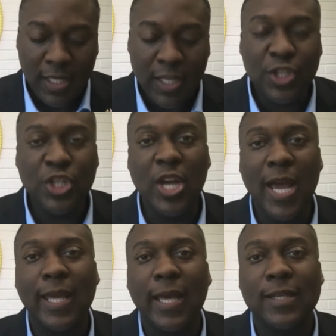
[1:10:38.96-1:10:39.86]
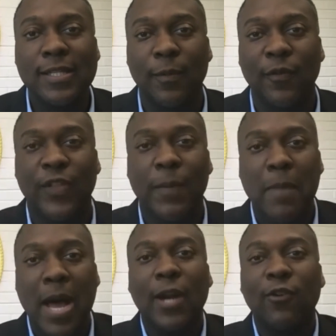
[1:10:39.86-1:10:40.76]
checking some of the
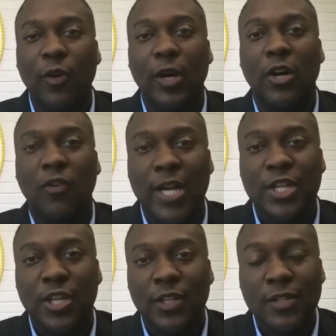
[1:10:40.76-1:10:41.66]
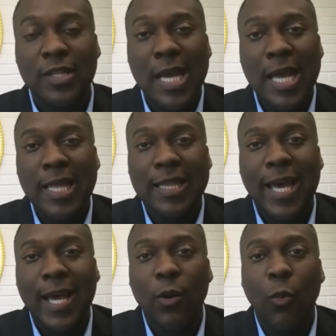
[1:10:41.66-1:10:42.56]
microaggressions
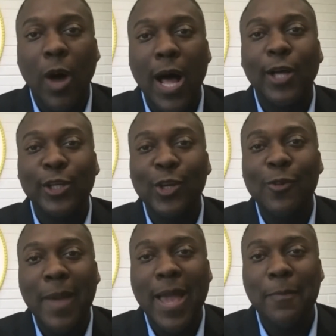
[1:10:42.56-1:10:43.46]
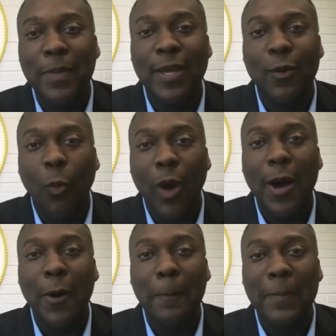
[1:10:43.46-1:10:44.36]
that while you may be
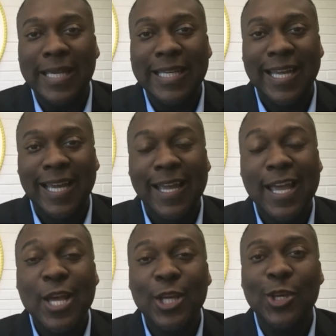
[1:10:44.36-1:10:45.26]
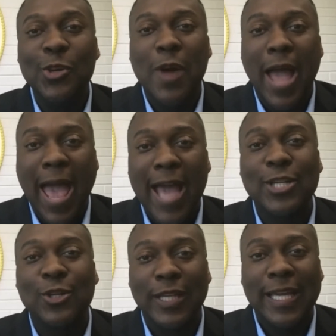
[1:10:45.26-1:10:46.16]
well-meaning, you
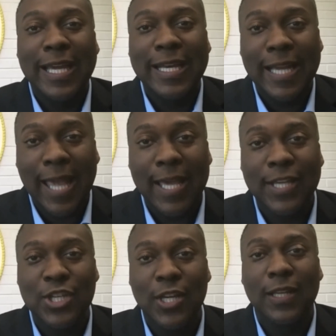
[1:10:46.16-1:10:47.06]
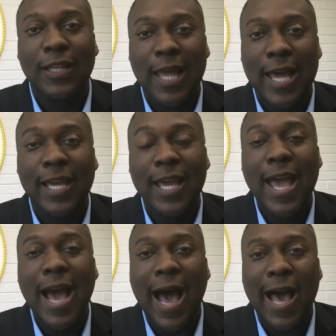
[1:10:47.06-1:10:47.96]
actually engage in, like,
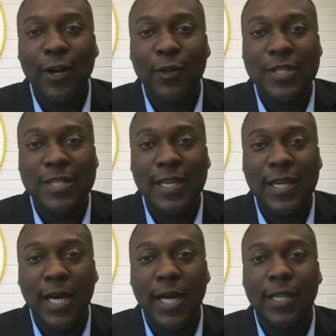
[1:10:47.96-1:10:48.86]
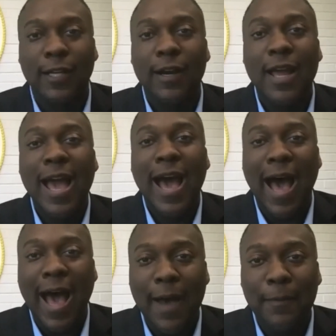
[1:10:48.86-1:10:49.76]
I don't see color,
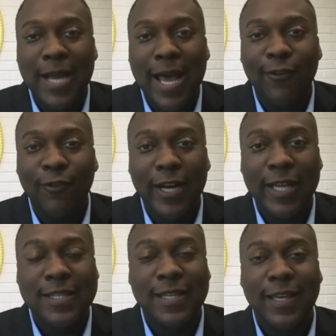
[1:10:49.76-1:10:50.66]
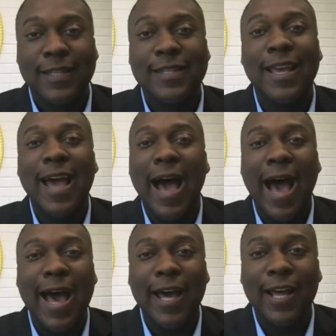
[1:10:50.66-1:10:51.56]
I'm not racist,
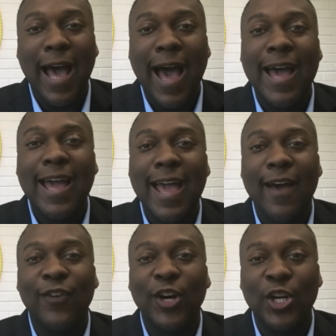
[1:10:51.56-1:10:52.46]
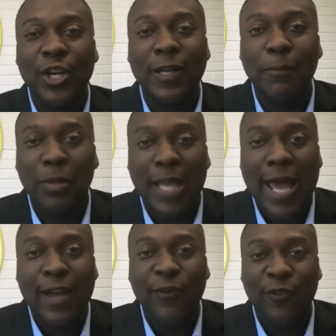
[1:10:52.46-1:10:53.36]
I have a good
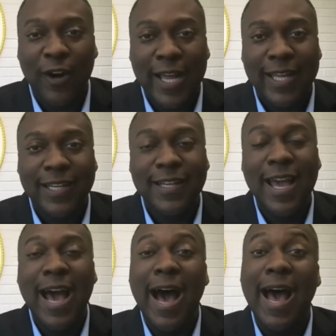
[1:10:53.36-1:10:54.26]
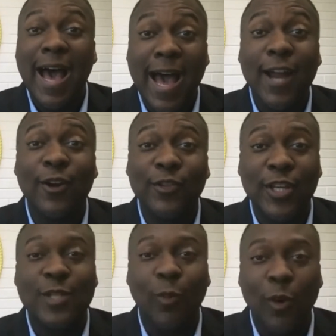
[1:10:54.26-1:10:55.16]
Black friend, I hired
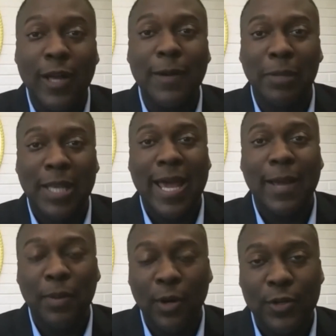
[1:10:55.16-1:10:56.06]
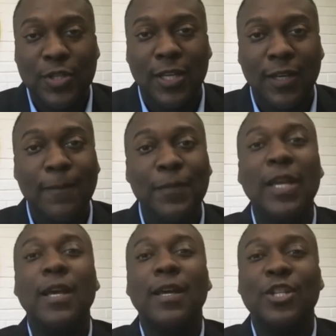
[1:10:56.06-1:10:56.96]
this one Black person,
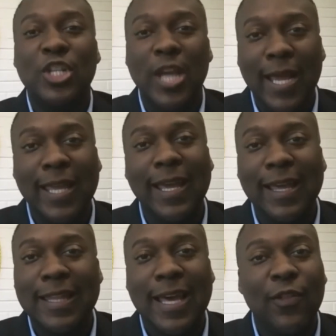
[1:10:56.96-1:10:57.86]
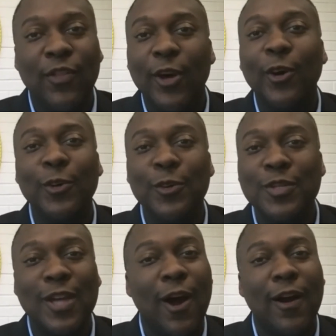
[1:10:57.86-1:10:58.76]
checking that those
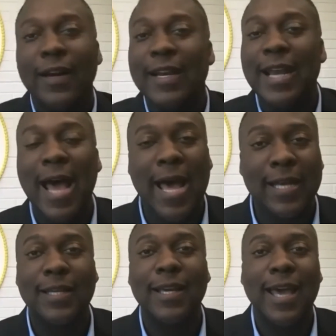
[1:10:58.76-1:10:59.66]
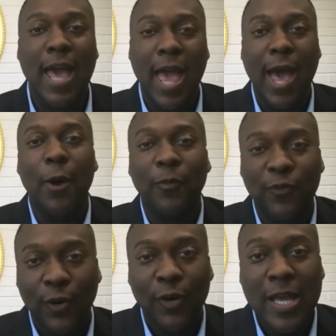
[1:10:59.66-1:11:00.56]
are not
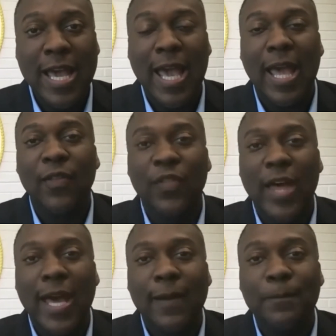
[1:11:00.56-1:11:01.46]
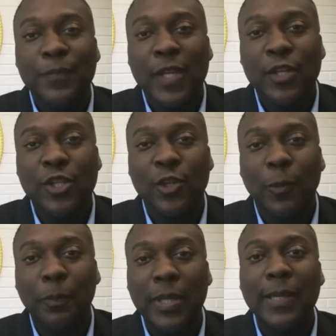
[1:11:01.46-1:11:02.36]
helpful and that to
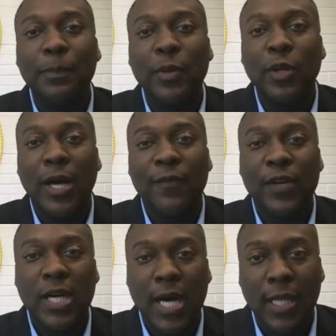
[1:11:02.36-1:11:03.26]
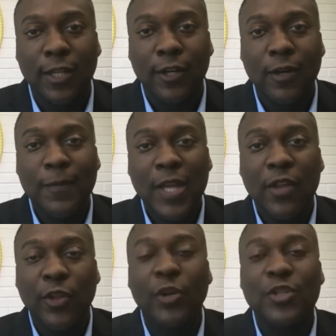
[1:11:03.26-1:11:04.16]
people of color,
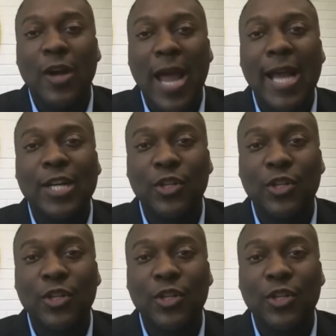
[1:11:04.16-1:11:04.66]
those are actually